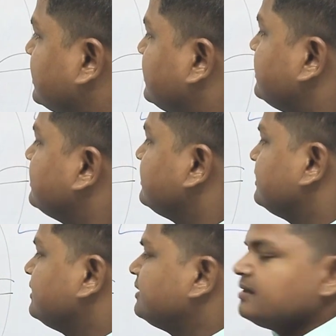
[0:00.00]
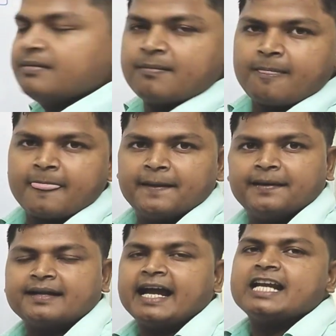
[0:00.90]
in the
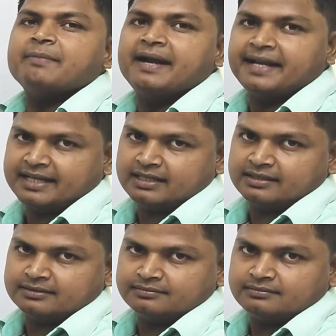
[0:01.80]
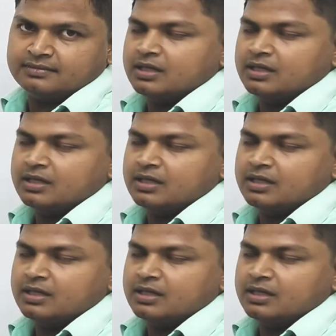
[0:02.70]
right ventricle.